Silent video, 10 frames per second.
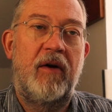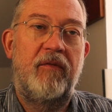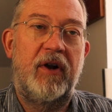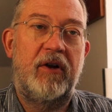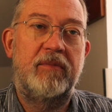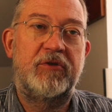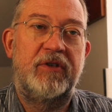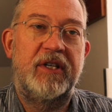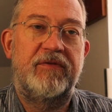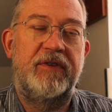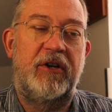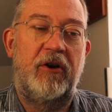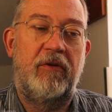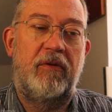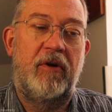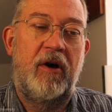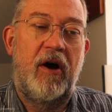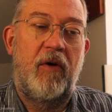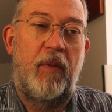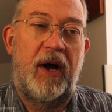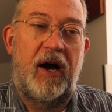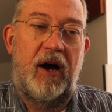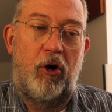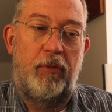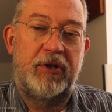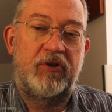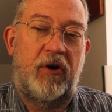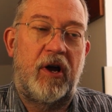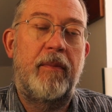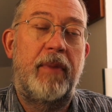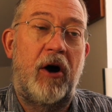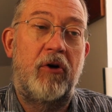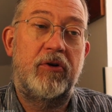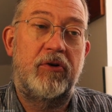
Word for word: Welcome to this video where I'll be talking about